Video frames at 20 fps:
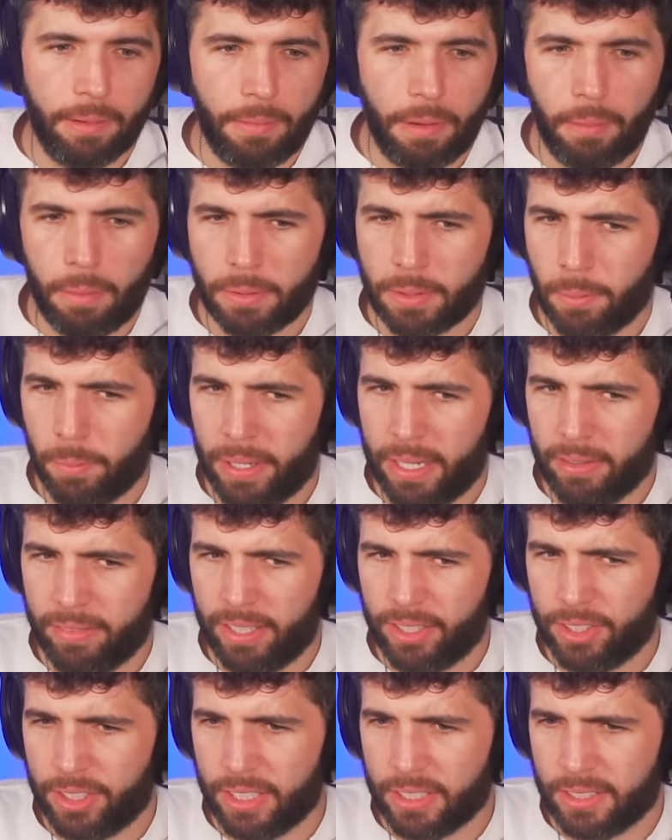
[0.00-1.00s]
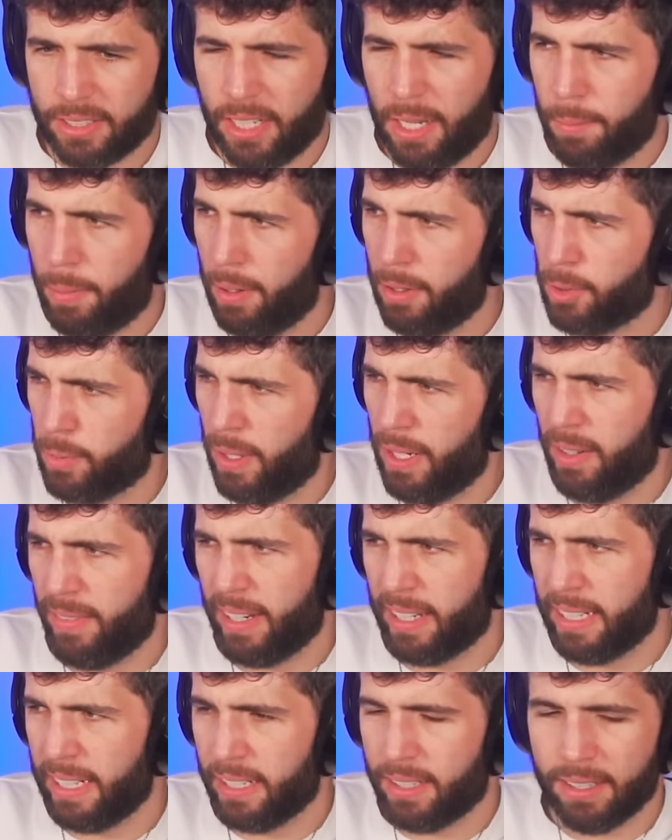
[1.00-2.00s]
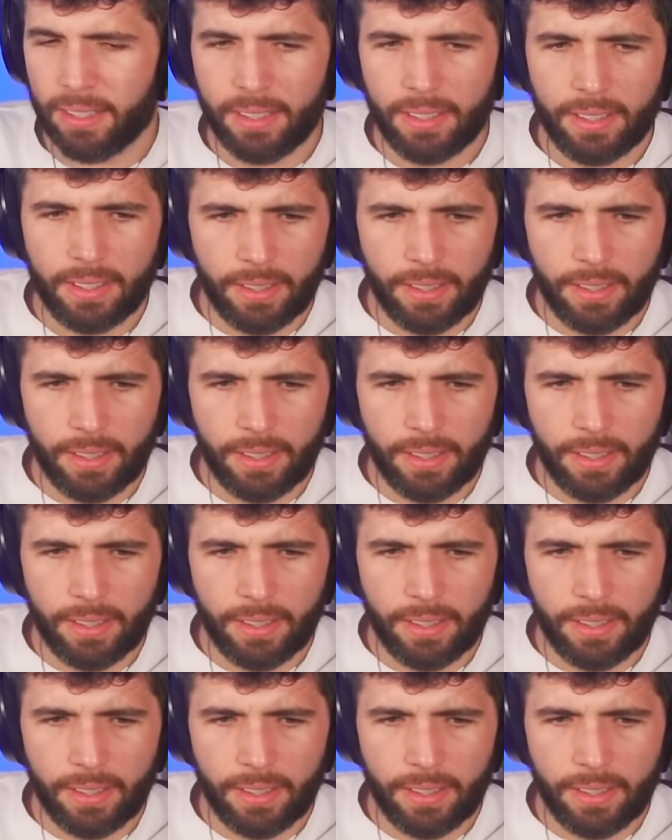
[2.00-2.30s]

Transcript: Maybe one was on Peter Finch's. Did I post one? I think I did.